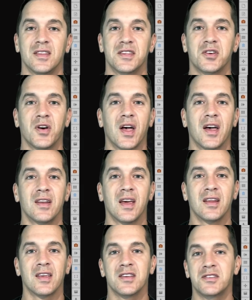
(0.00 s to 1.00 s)
Let's go ahead
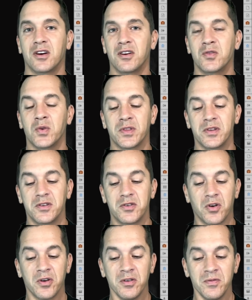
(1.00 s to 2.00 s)
and get started with the
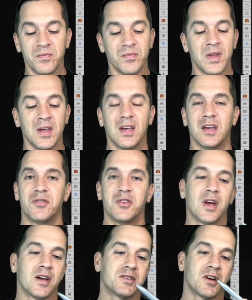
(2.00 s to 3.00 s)
tutorial. If you
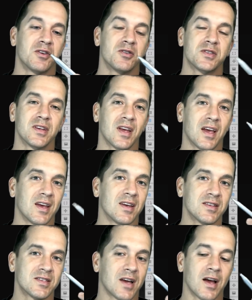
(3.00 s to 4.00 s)
guys are using
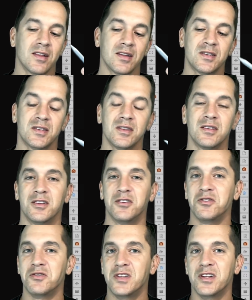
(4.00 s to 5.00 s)
a stylus to
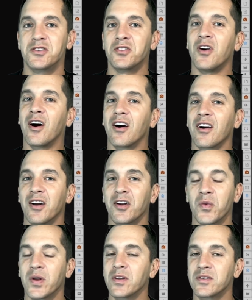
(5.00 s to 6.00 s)
do digital art on
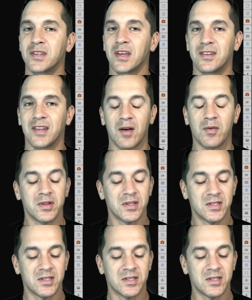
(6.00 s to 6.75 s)
a Windows 10 tablet,